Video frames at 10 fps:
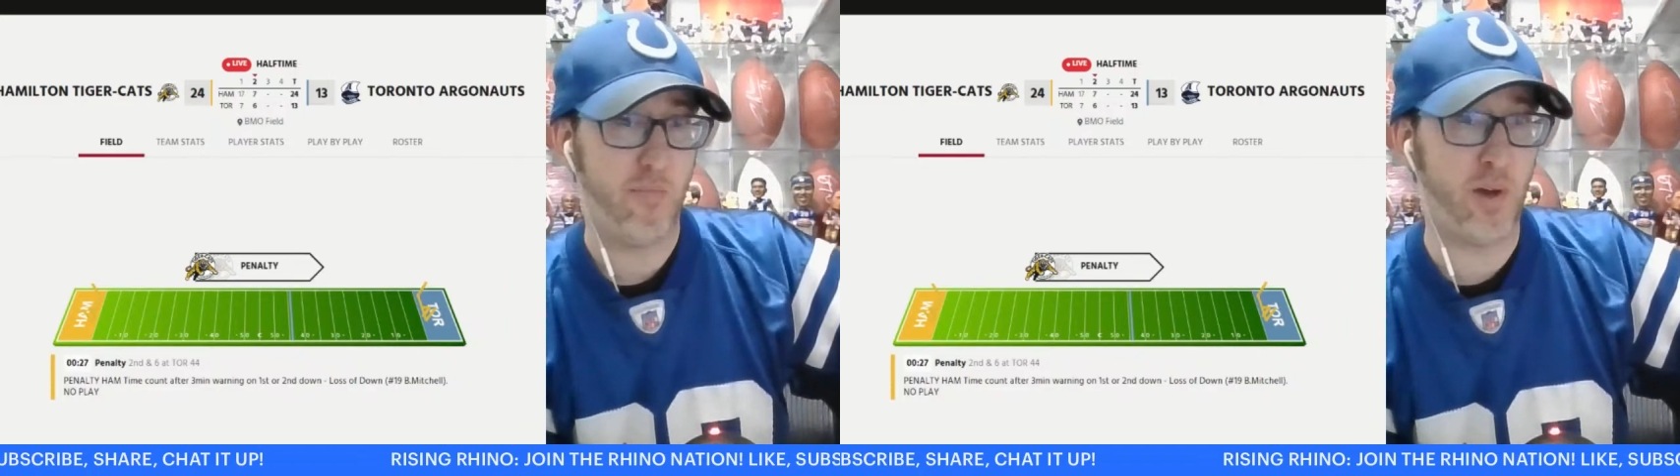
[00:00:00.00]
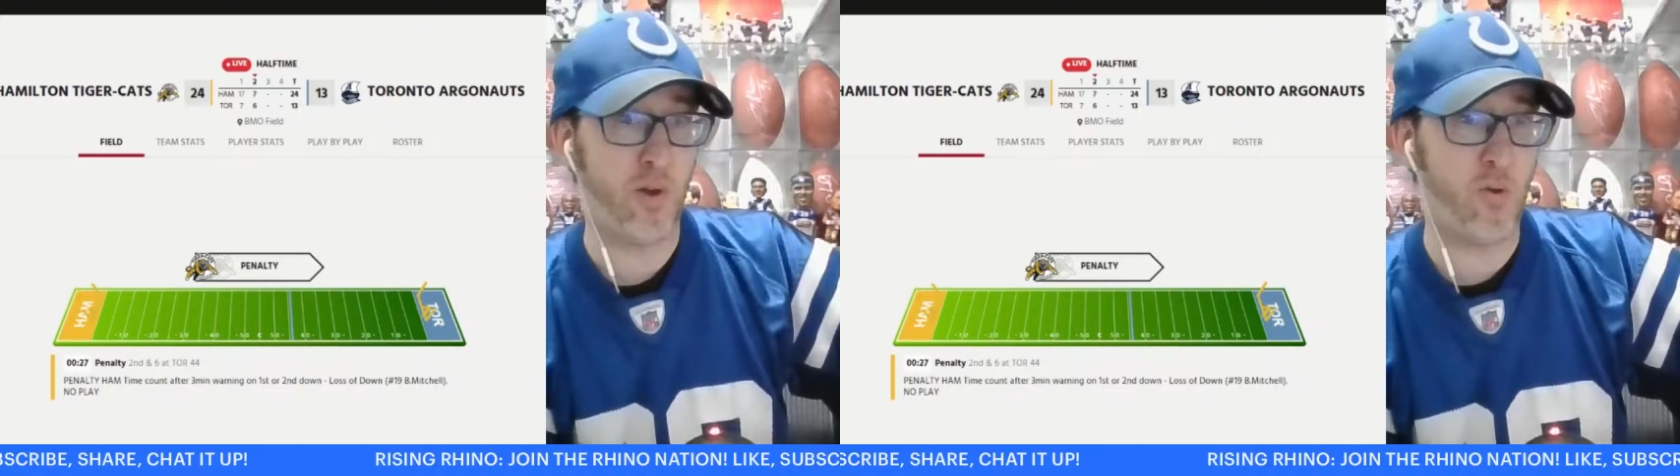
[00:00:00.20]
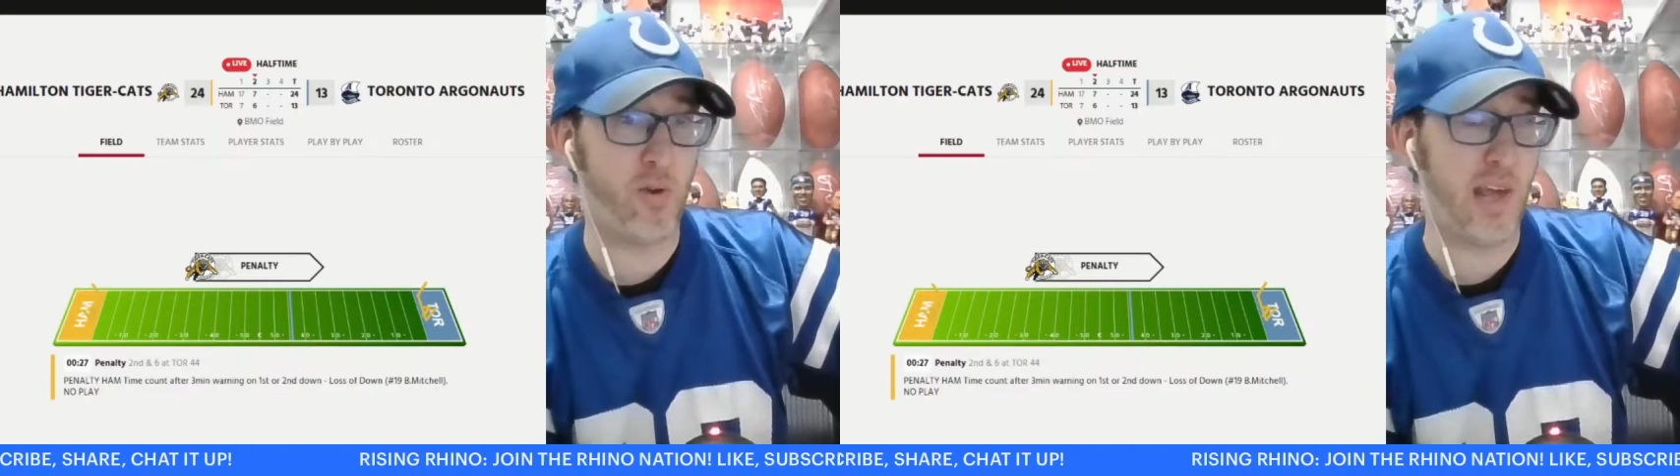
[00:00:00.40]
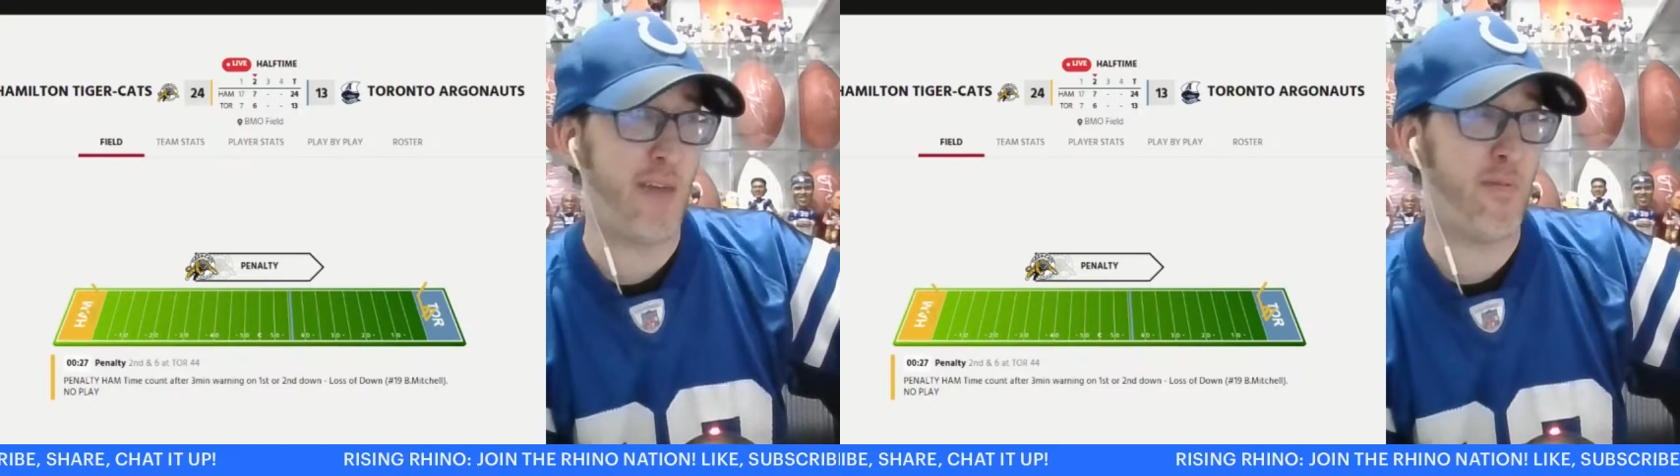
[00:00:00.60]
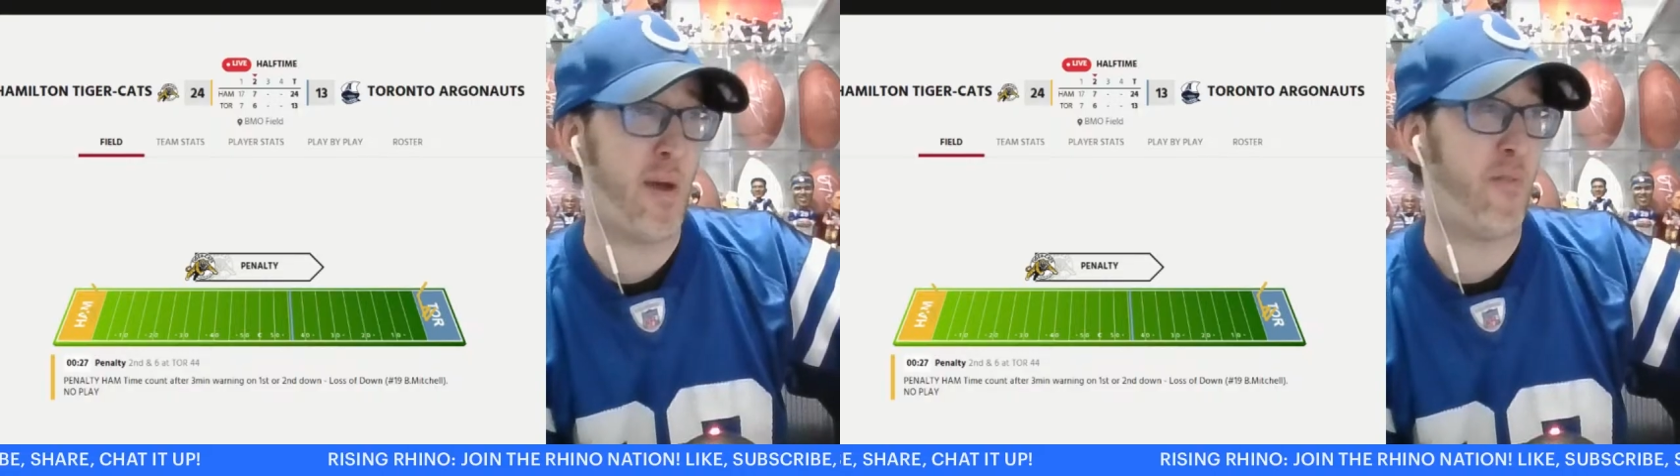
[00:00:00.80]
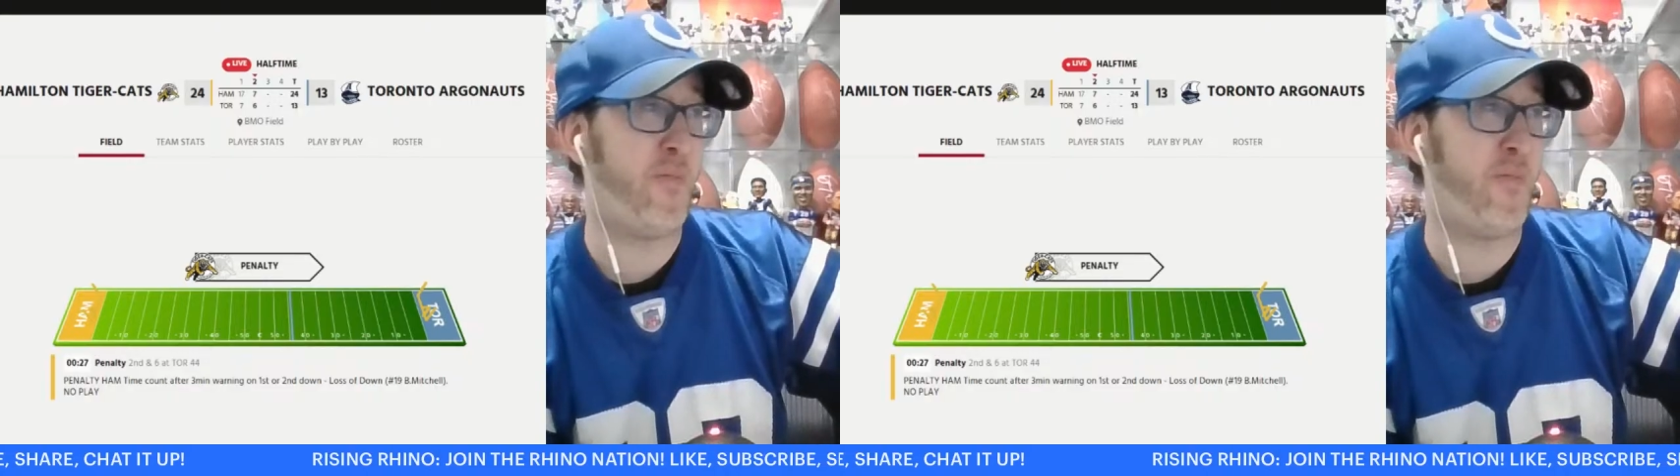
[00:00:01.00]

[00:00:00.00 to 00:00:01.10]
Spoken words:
but only have about